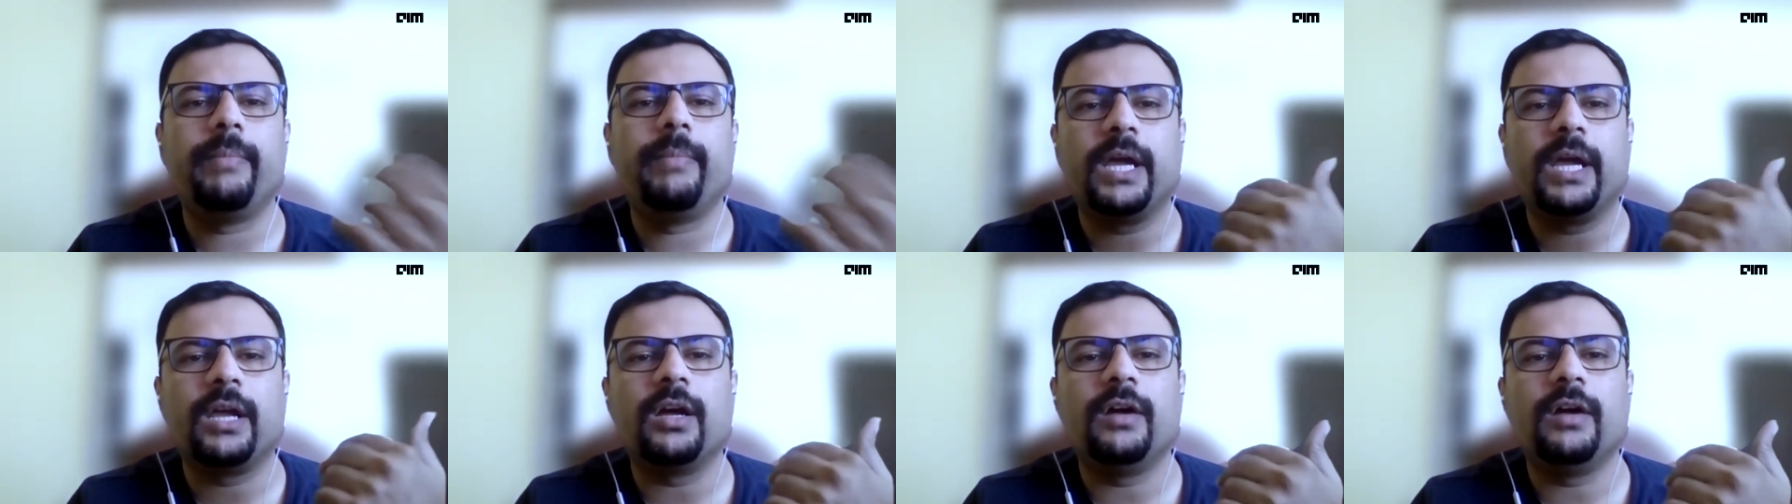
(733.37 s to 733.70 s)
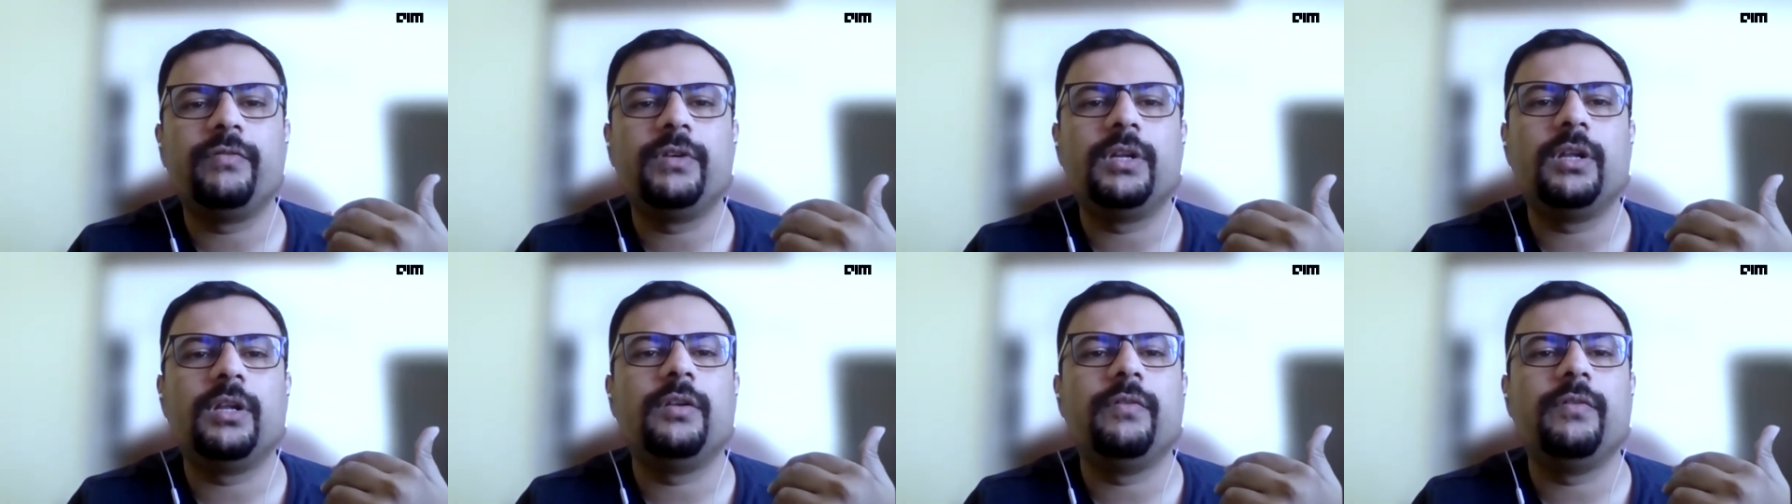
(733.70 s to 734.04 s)
back
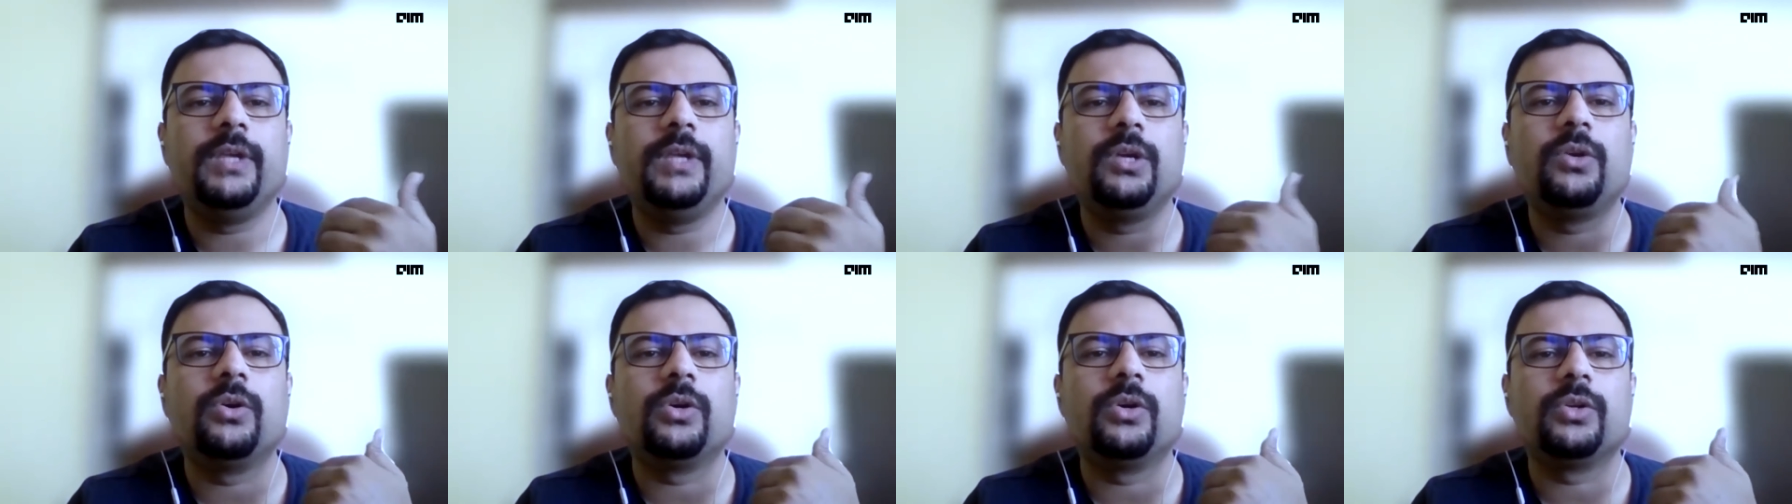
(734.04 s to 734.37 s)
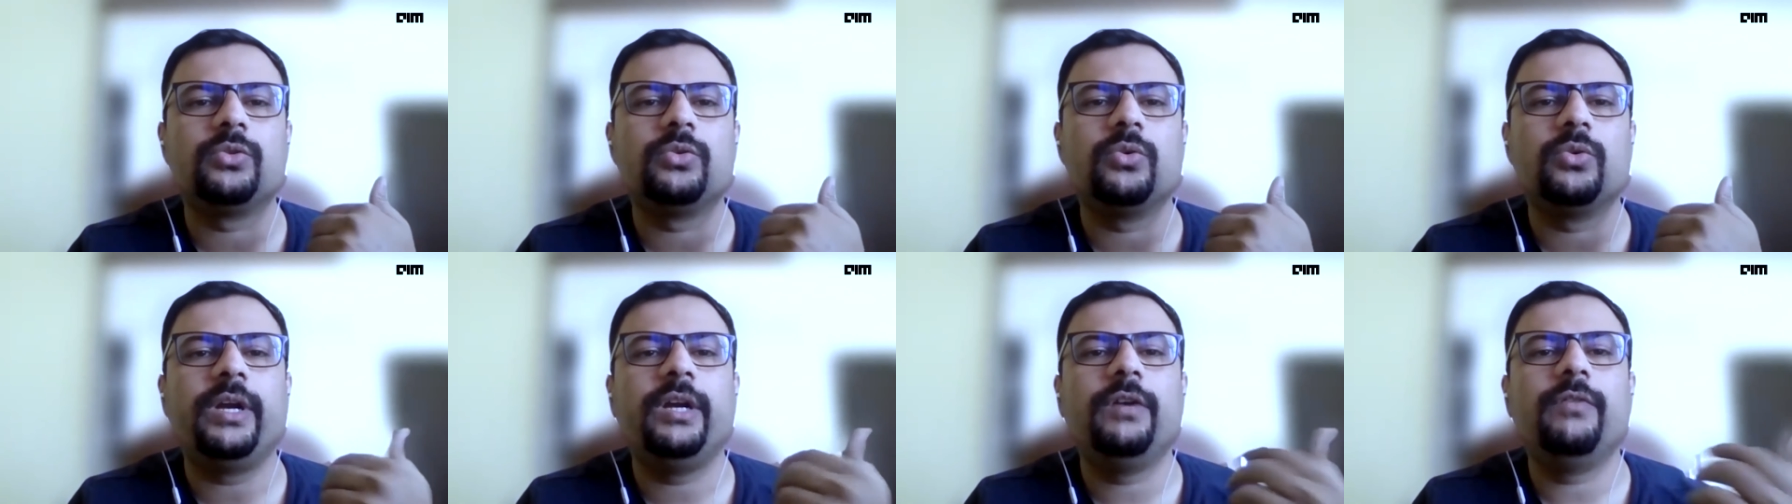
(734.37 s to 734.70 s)
after a week or
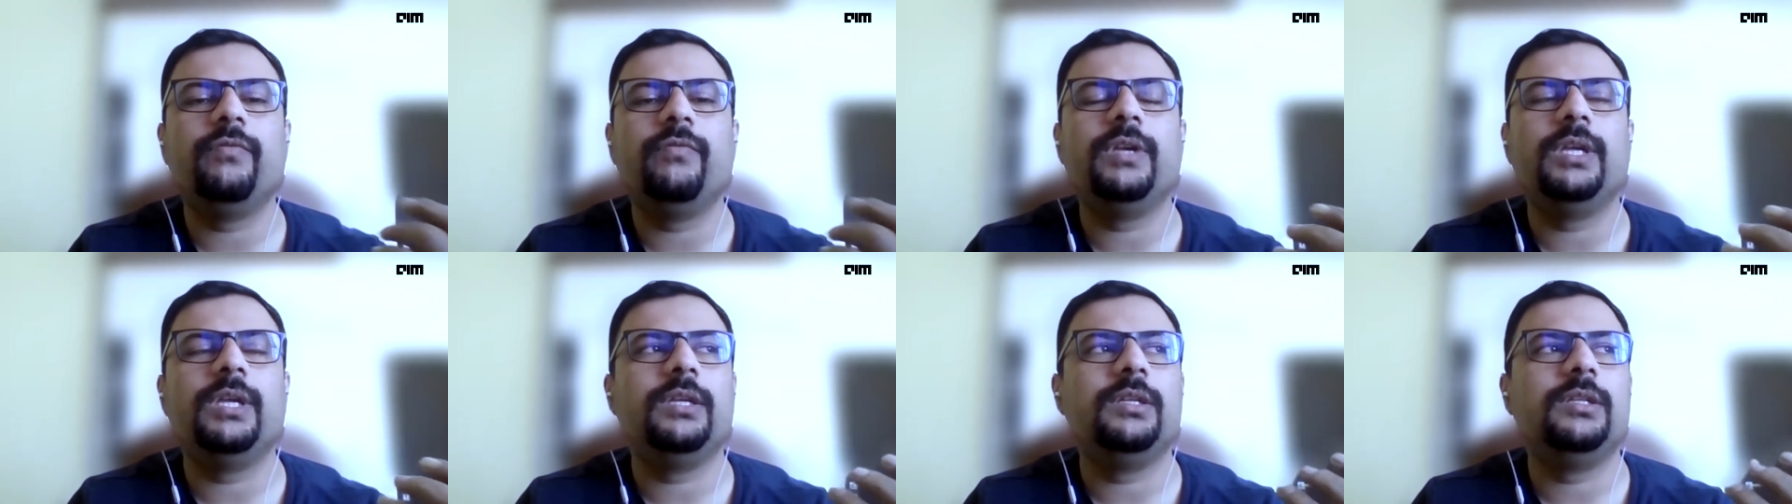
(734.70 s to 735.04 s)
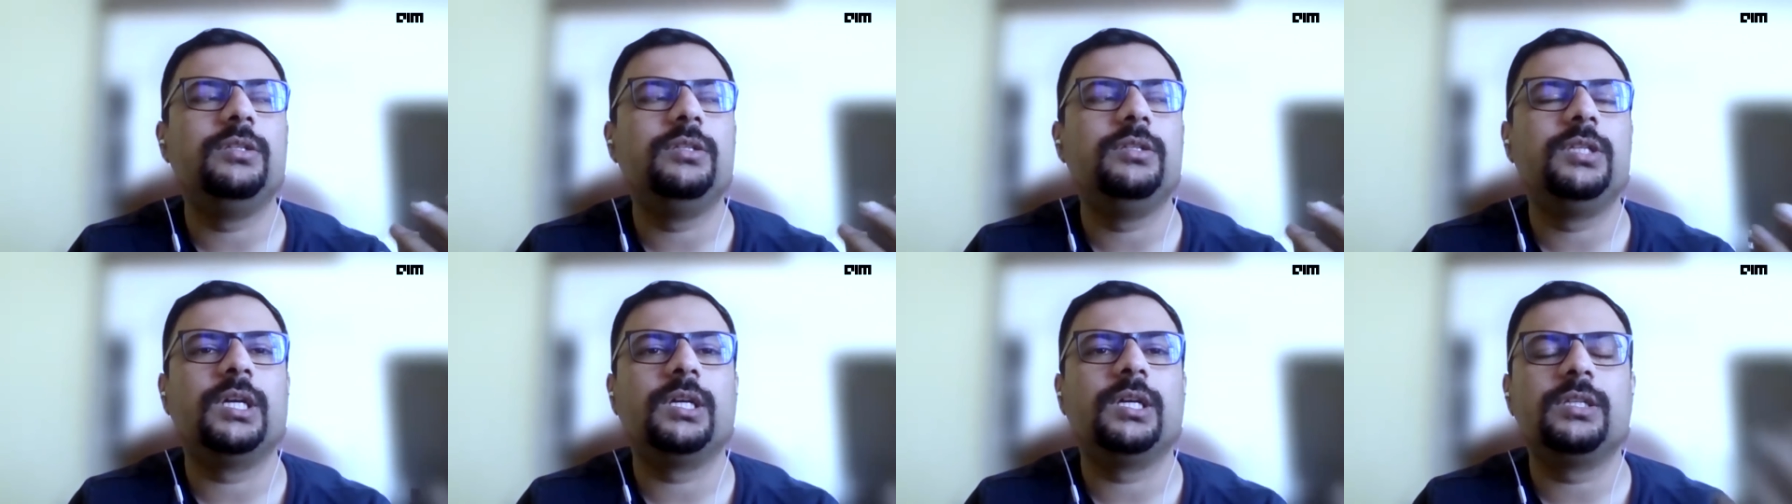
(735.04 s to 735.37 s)
so, and we
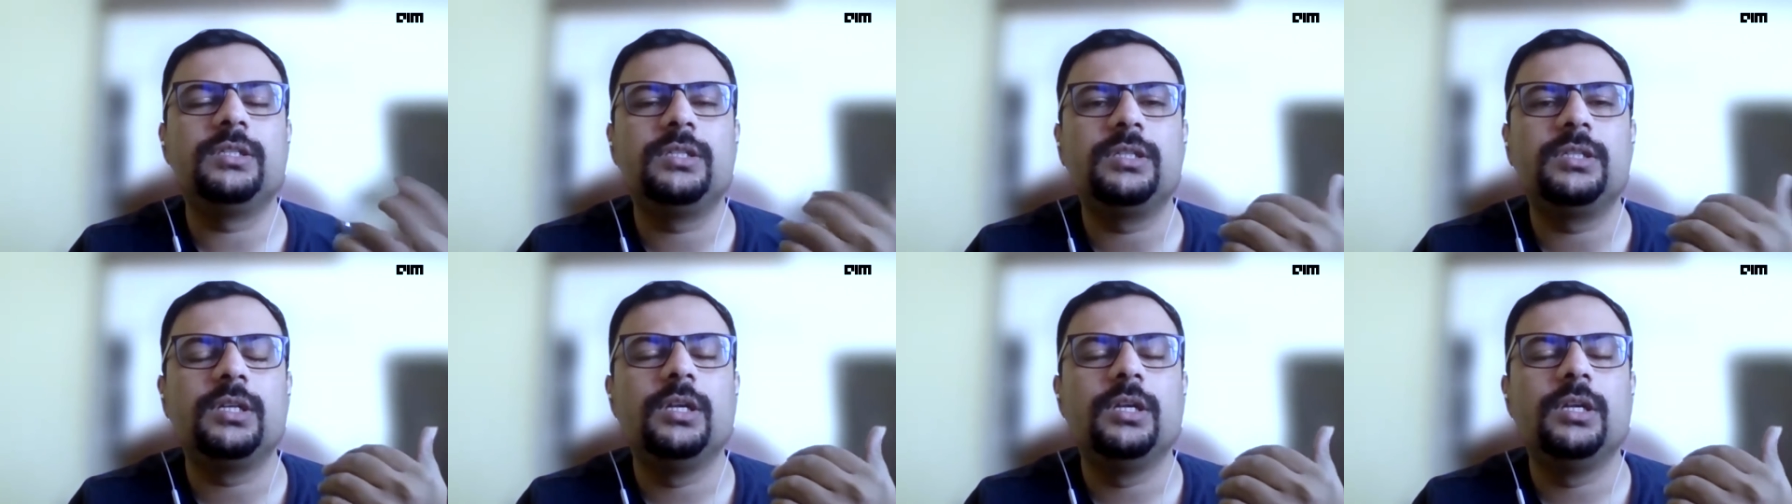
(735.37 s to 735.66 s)
judged,